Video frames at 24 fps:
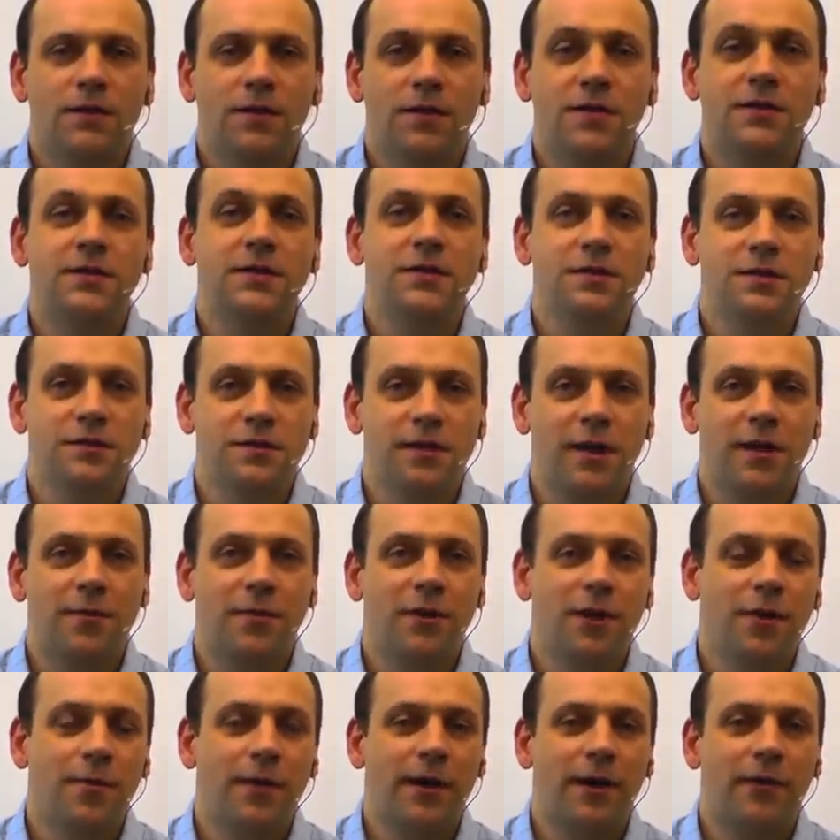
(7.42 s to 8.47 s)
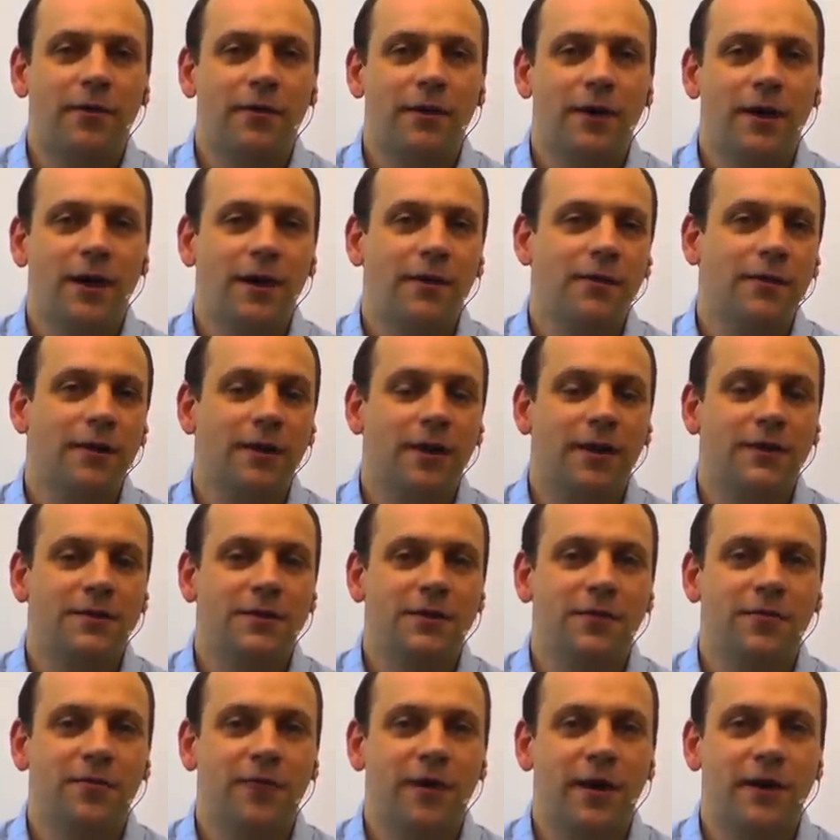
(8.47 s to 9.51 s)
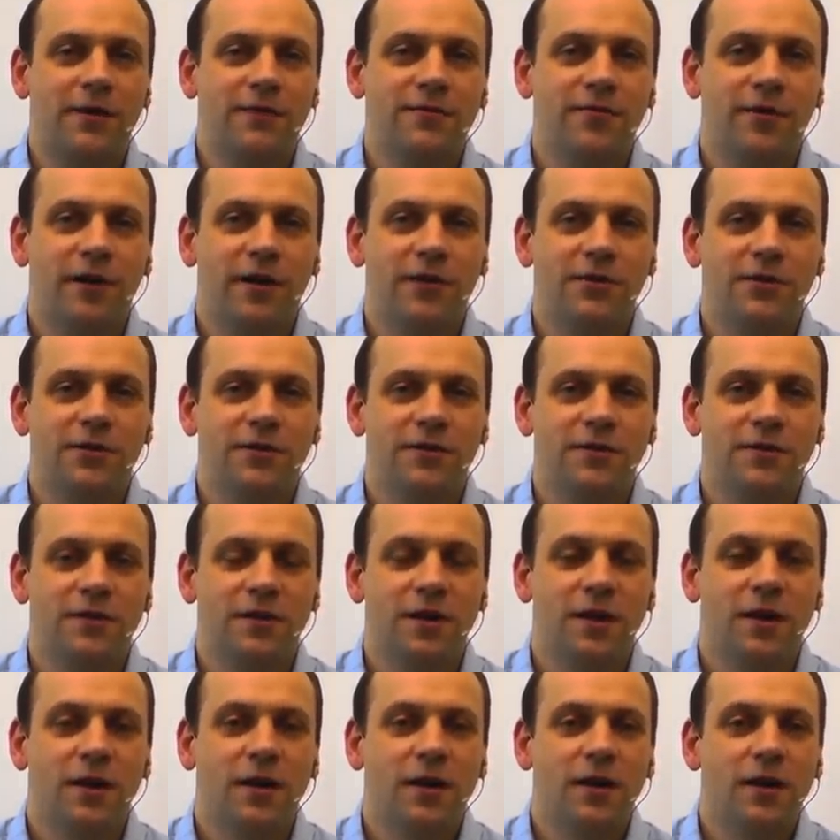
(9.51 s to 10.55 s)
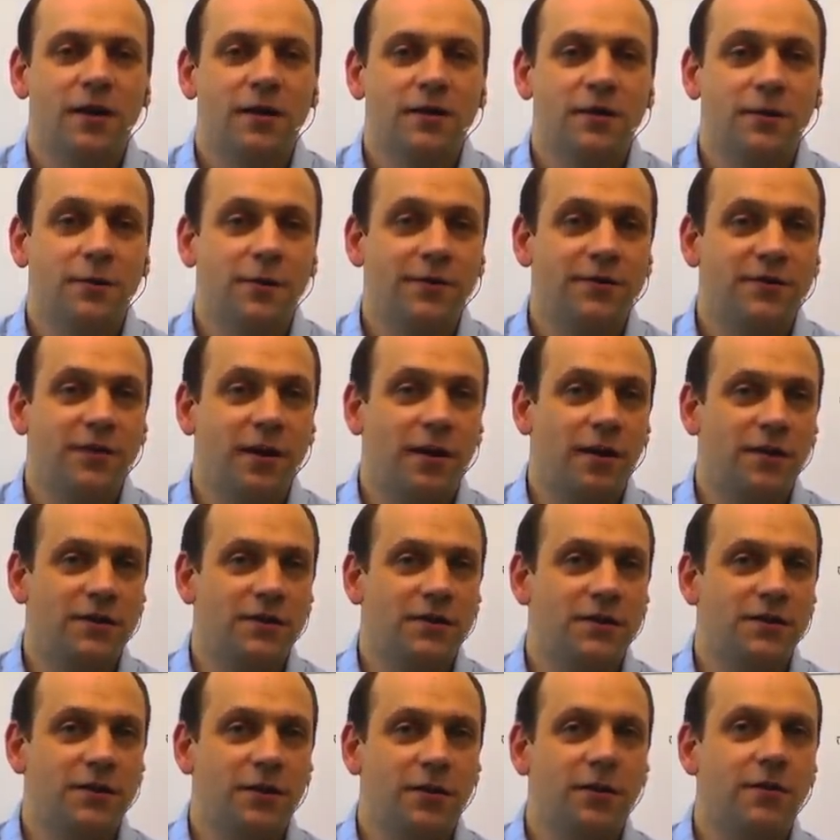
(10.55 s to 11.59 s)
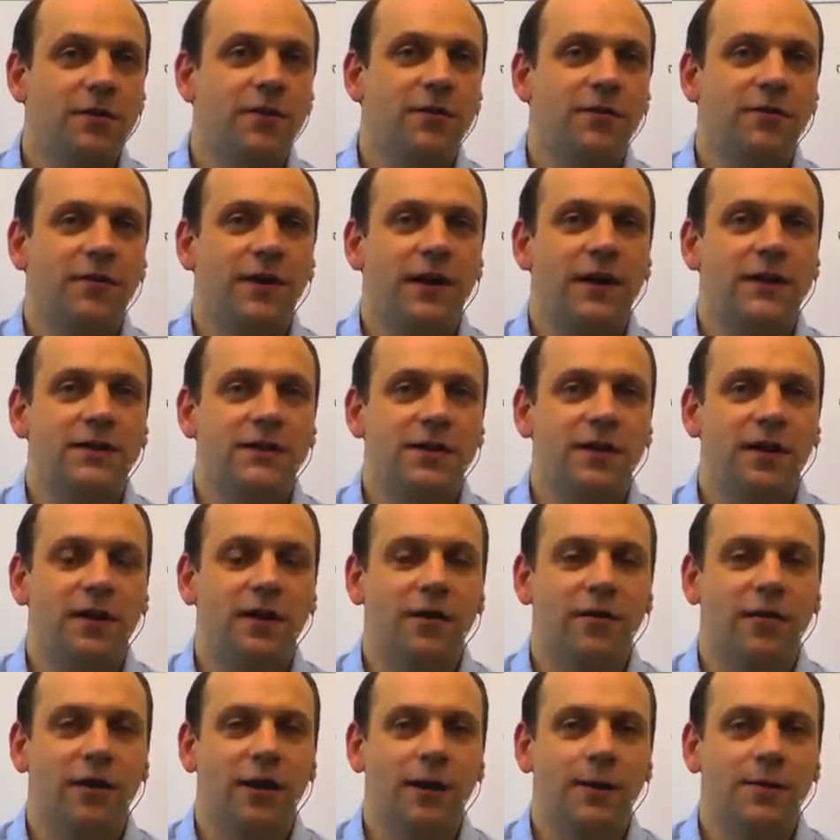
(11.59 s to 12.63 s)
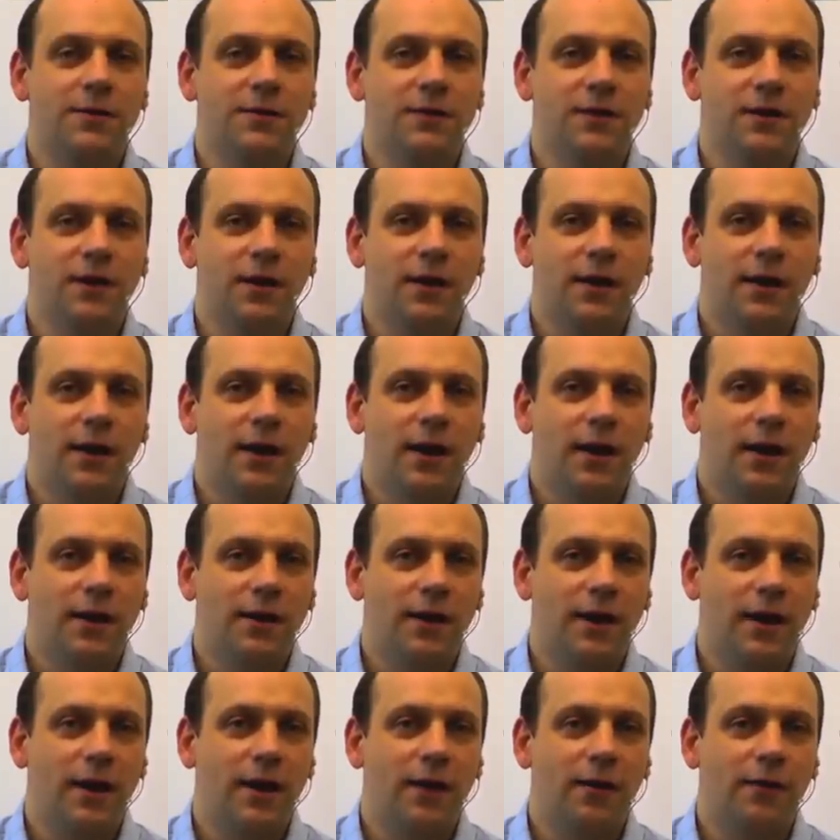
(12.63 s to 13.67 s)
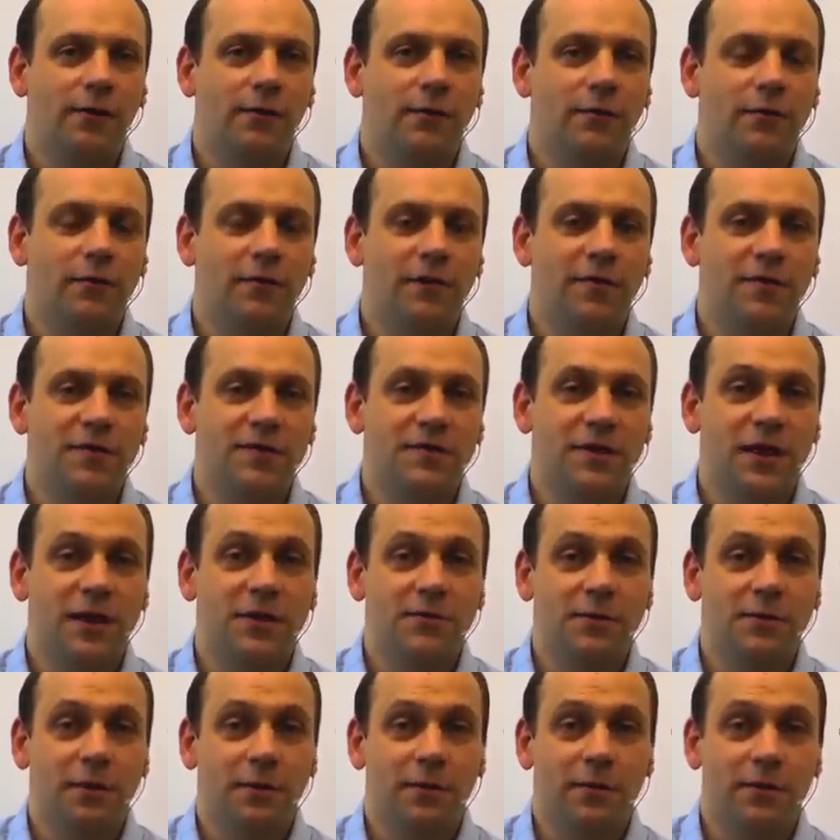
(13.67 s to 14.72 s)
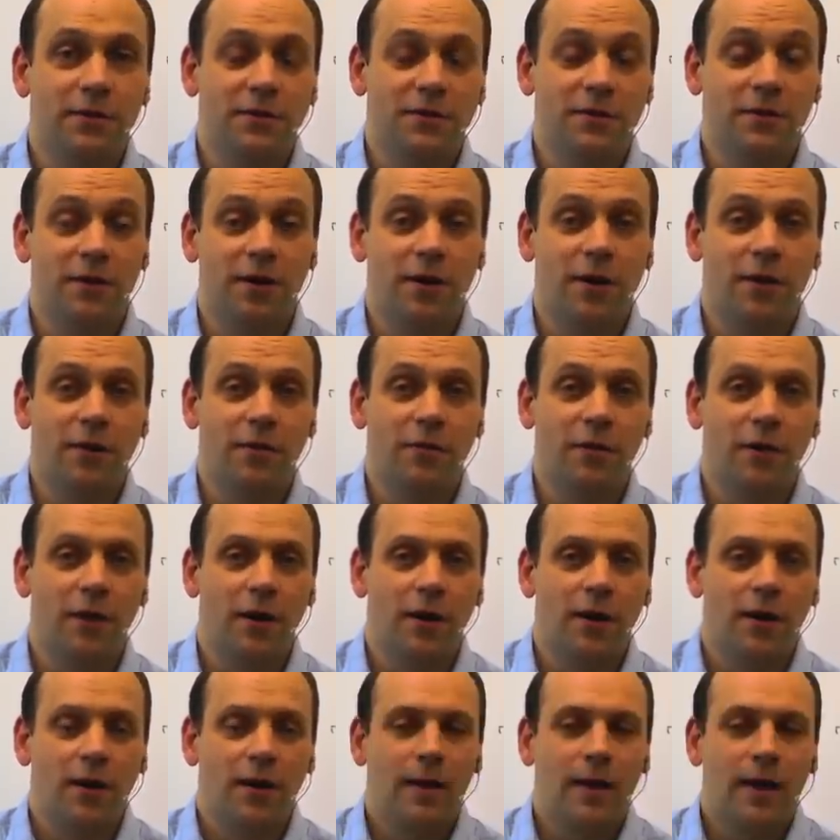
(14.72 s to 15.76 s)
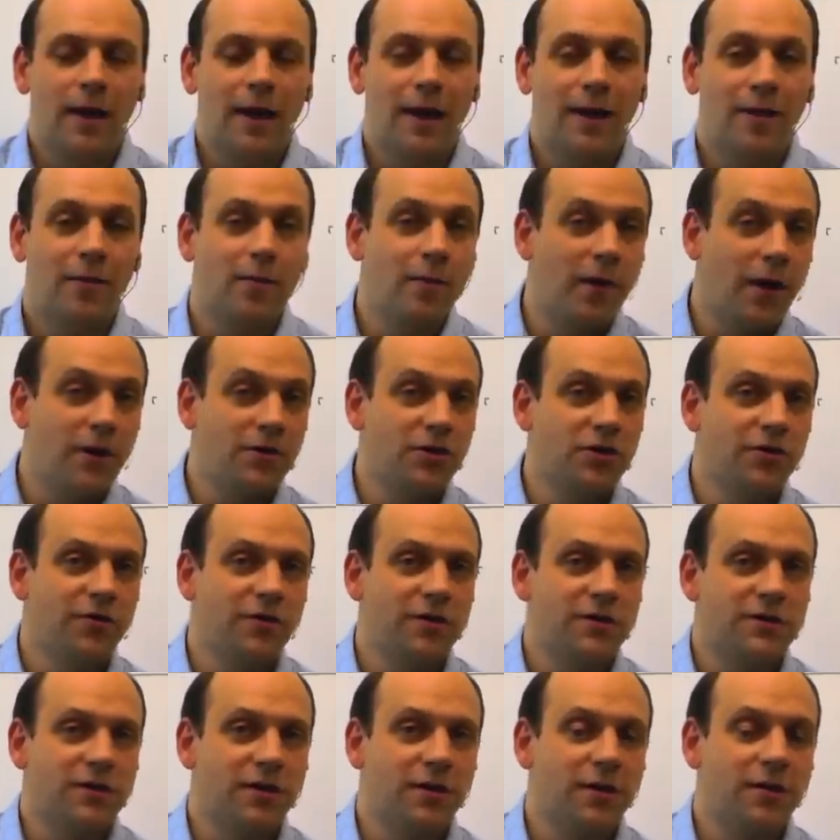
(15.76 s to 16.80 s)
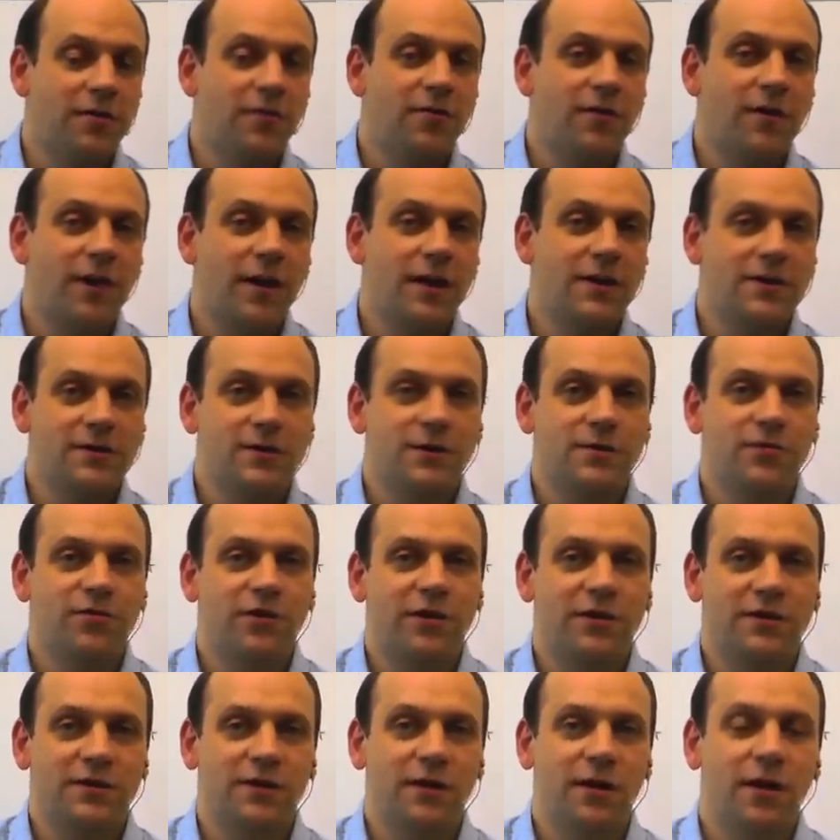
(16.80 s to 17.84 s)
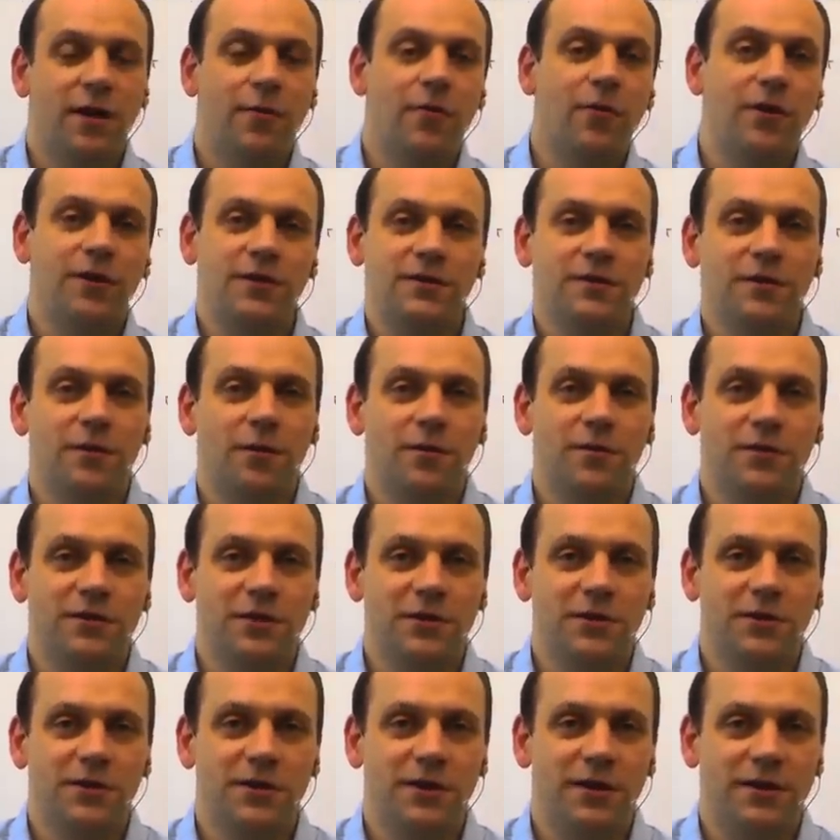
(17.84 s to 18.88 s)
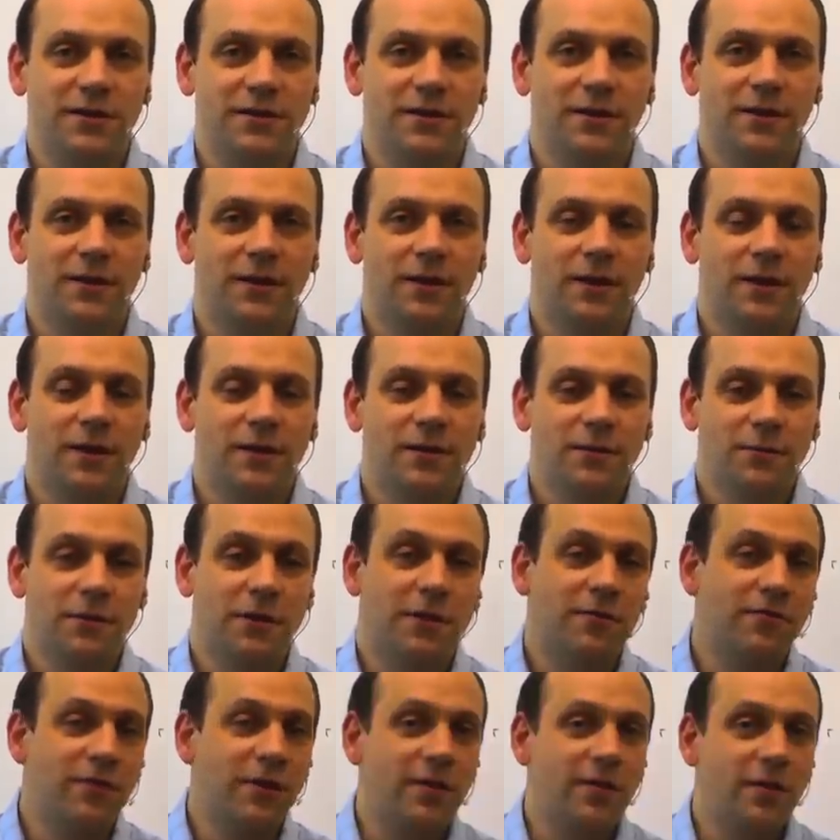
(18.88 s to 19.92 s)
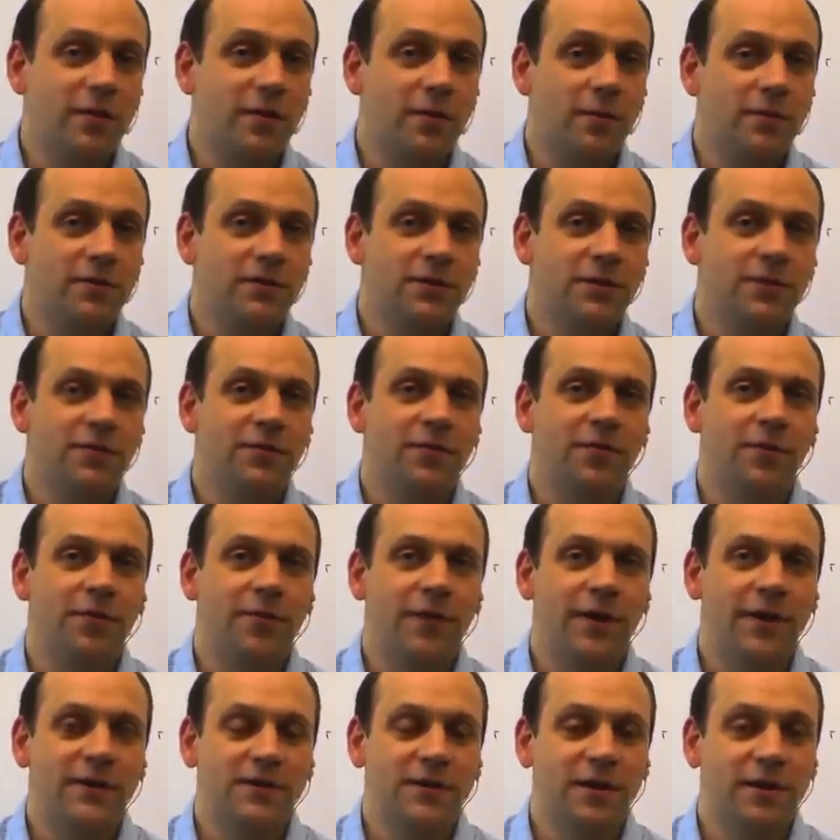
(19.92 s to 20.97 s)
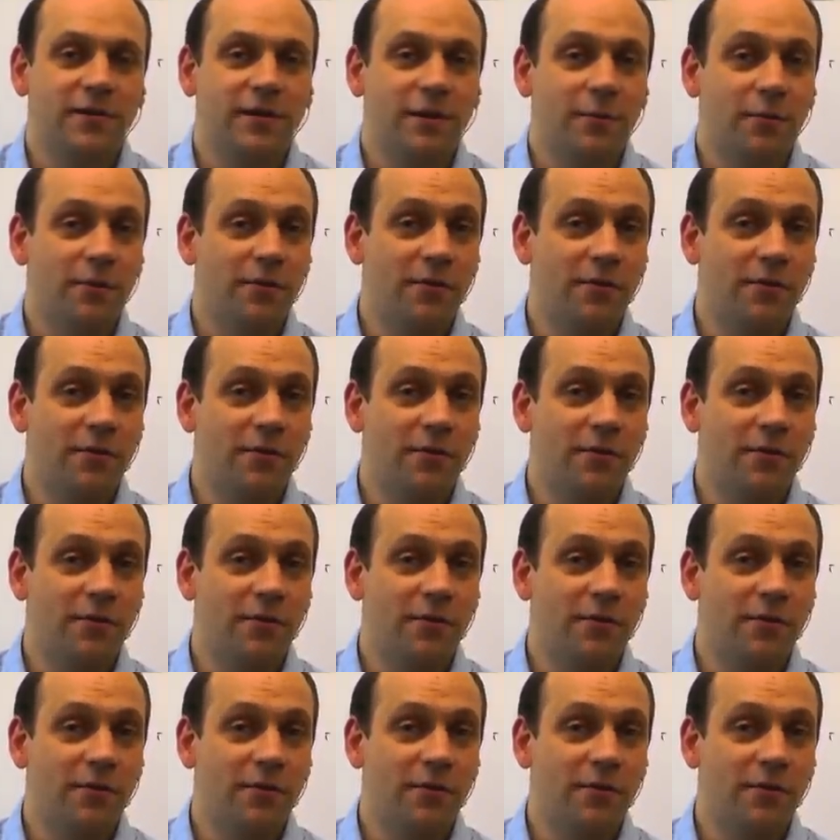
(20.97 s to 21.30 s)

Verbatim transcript: So this is a segment about calculating phase fractions. So we've started to look at phase diagrams, and now we're at the stage where we want to know how much of a certain phase is present and what its composition is. So we can read the composition from the phase diagram.